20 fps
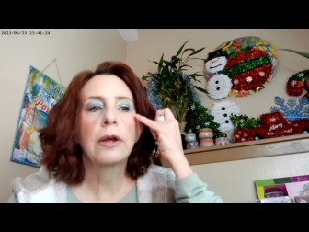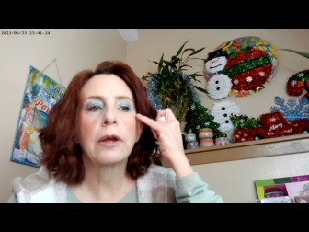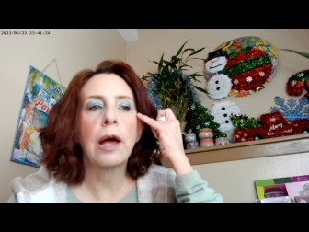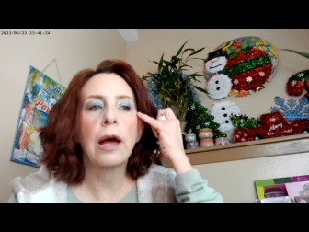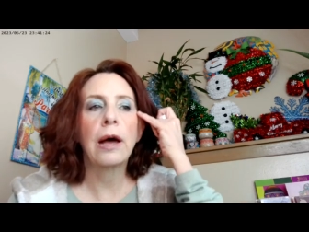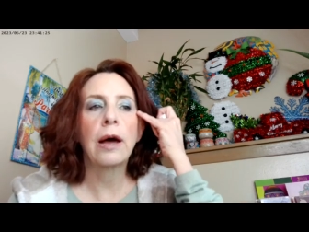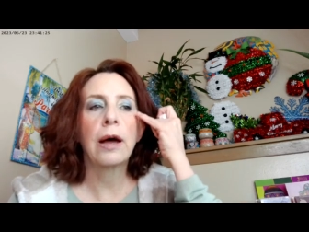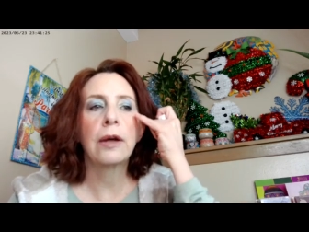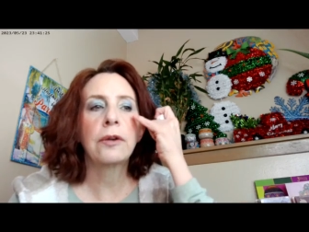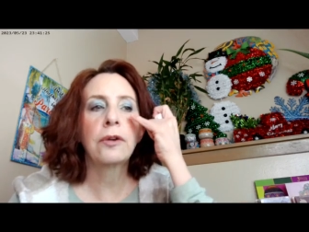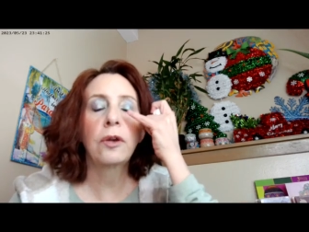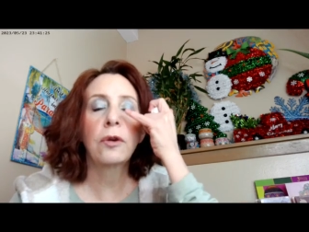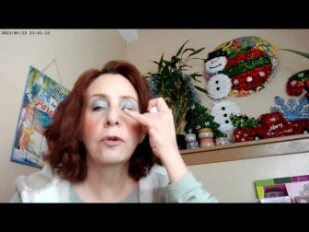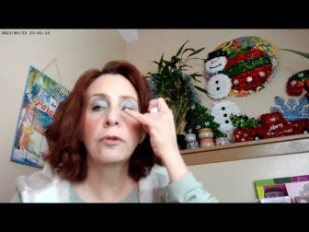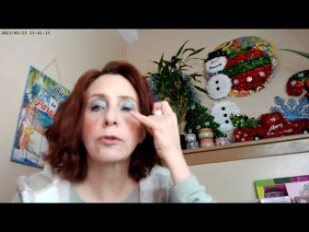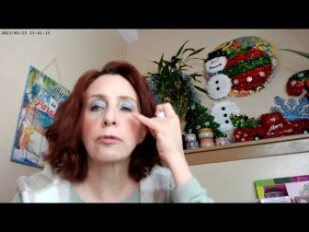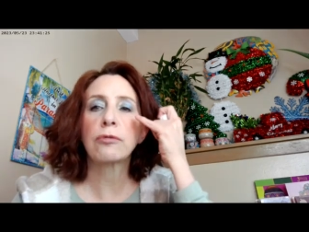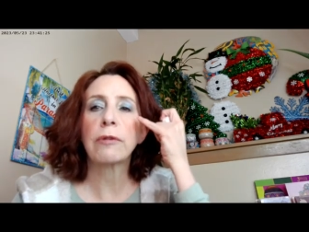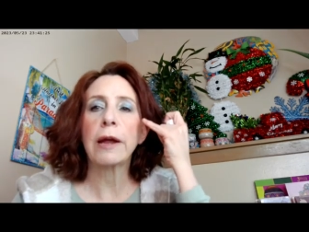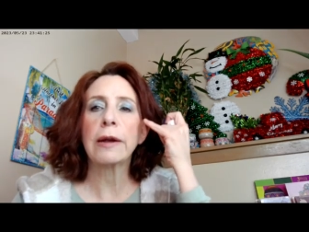uh,
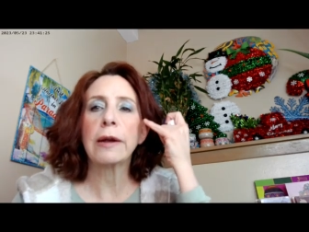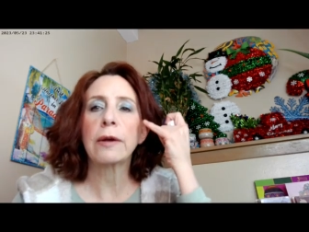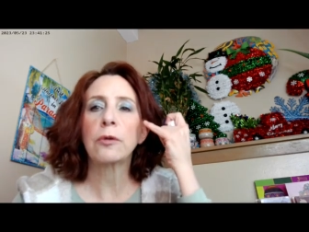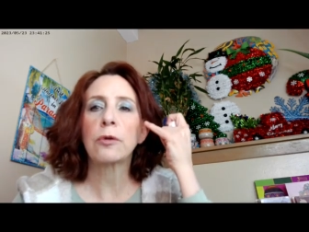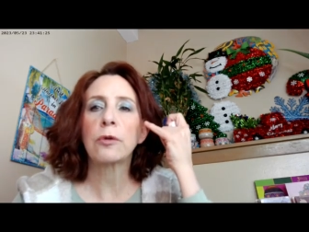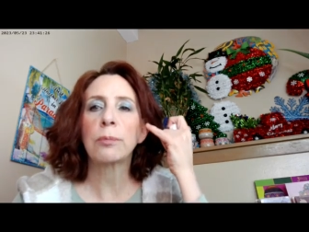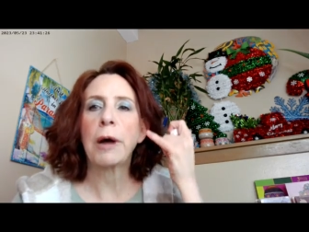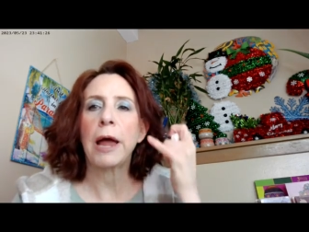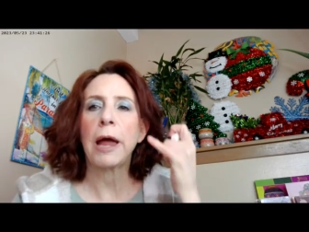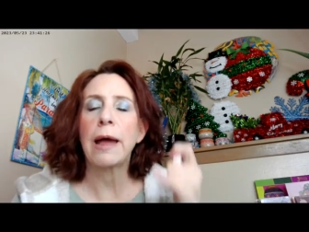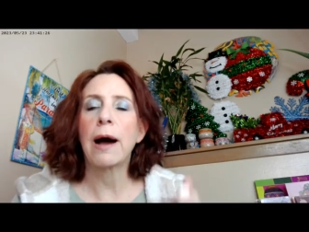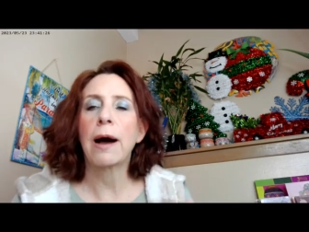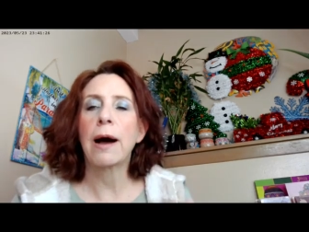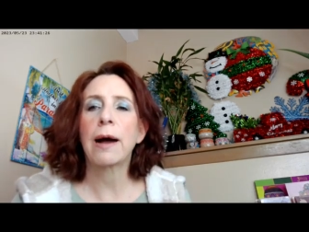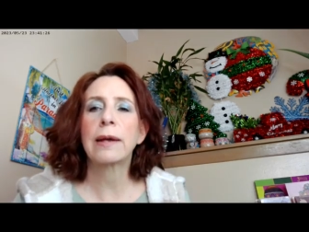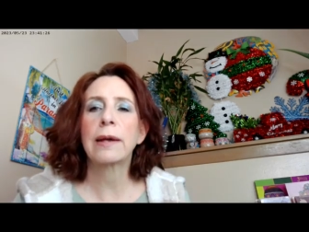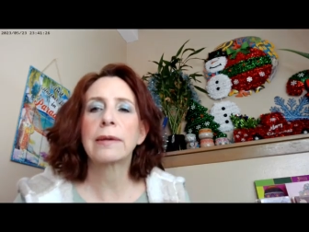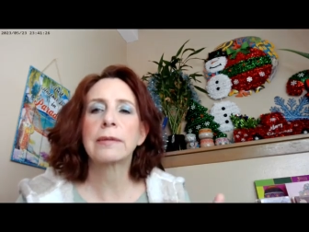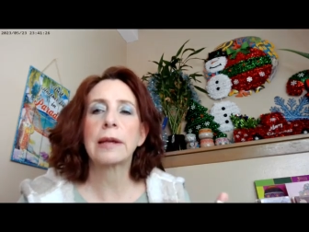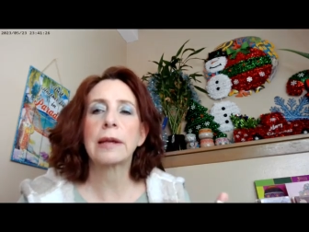use right under my
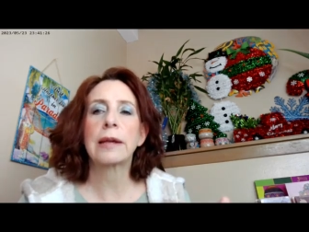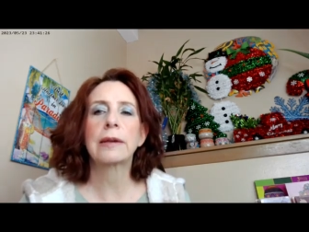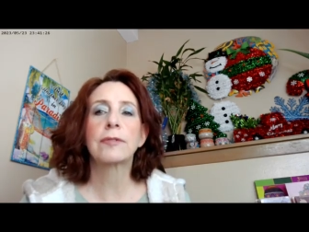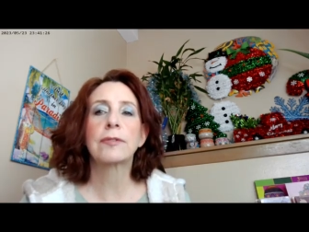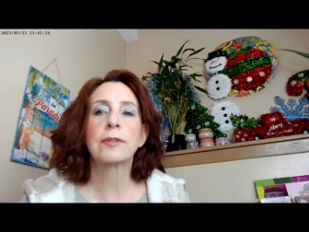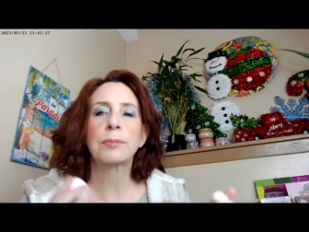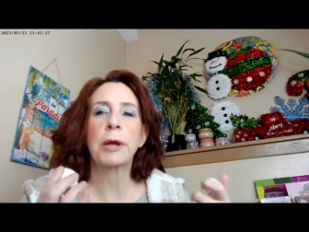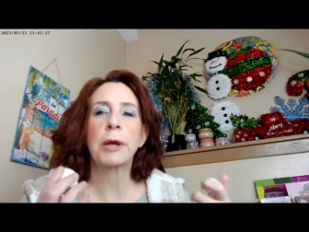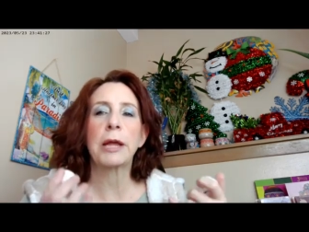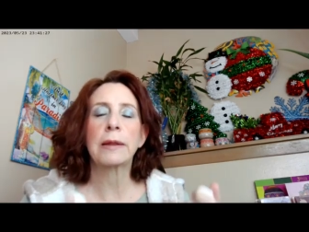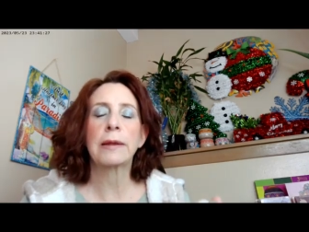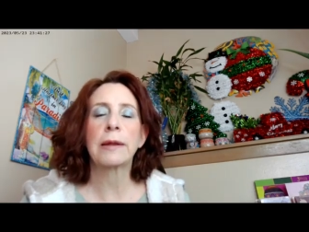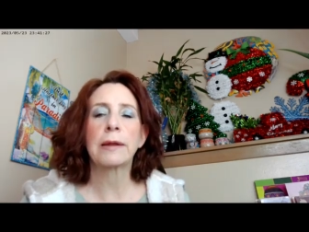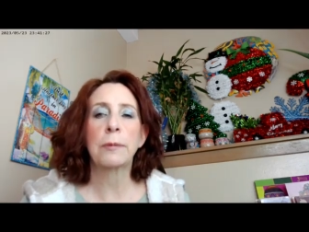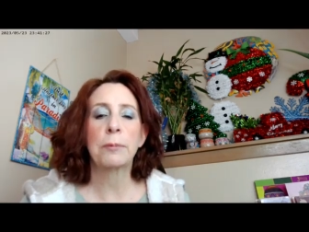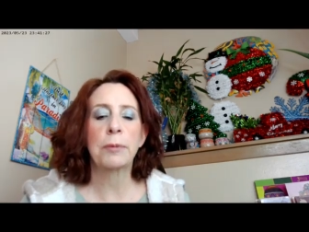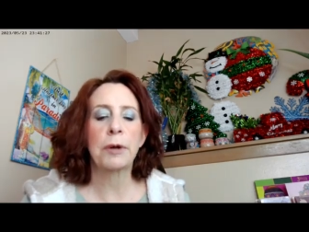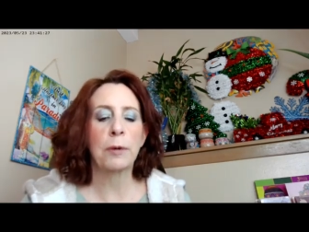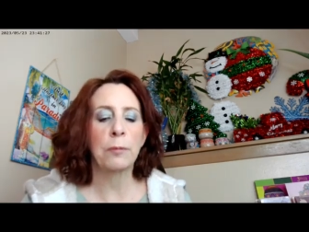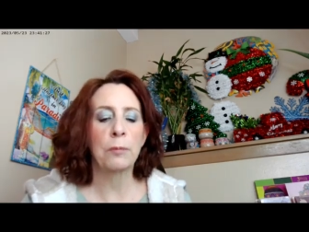eyes. It gives me a
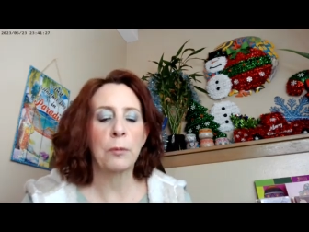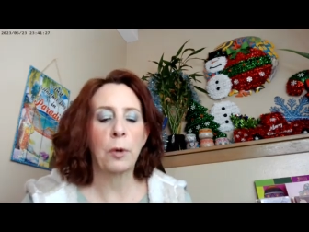little bit of